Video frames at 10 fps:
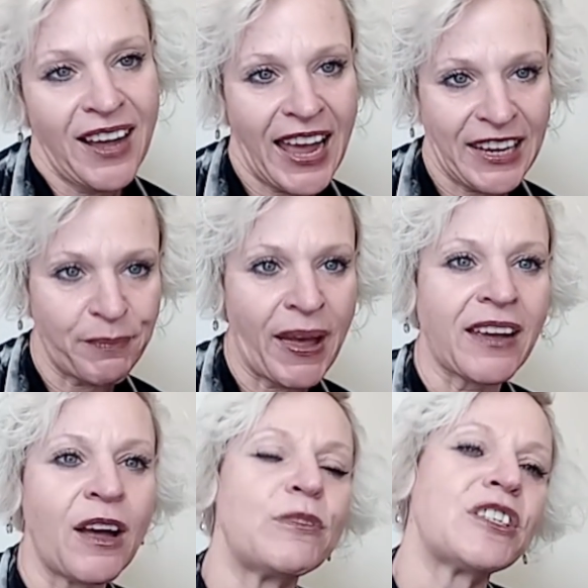I can back
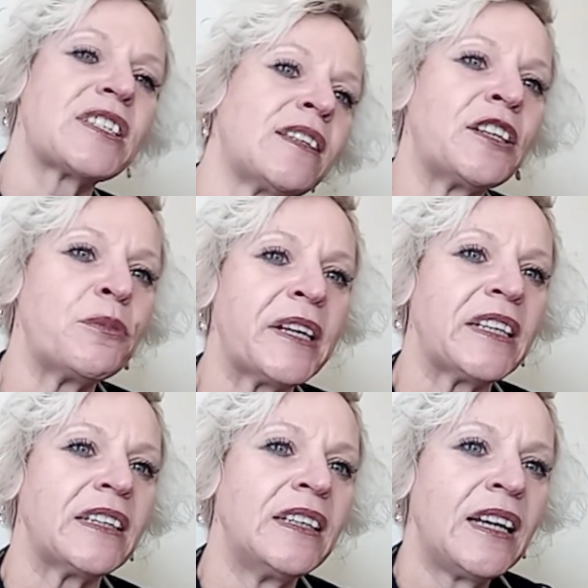up just a little
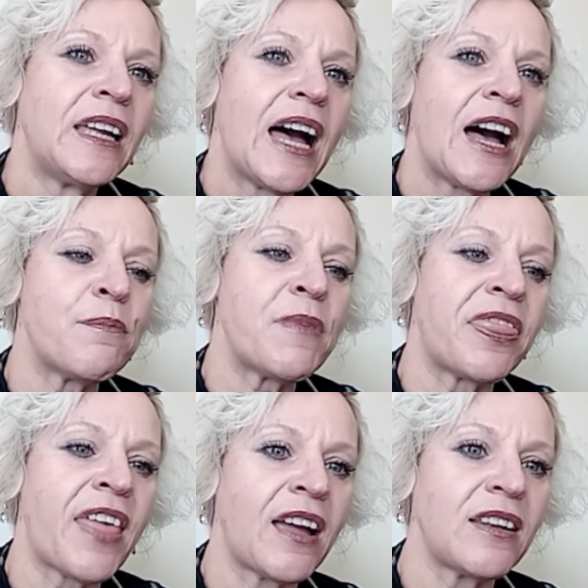bit,
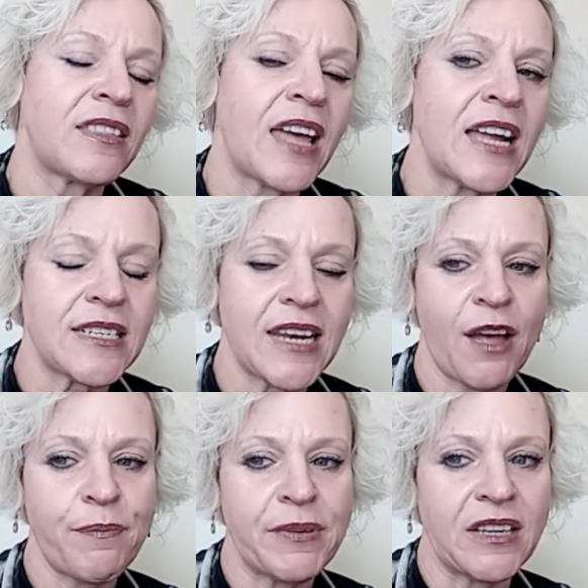that didn't
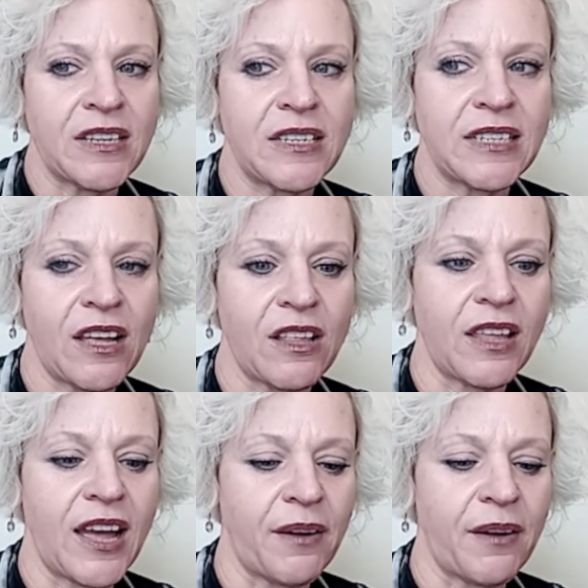happen until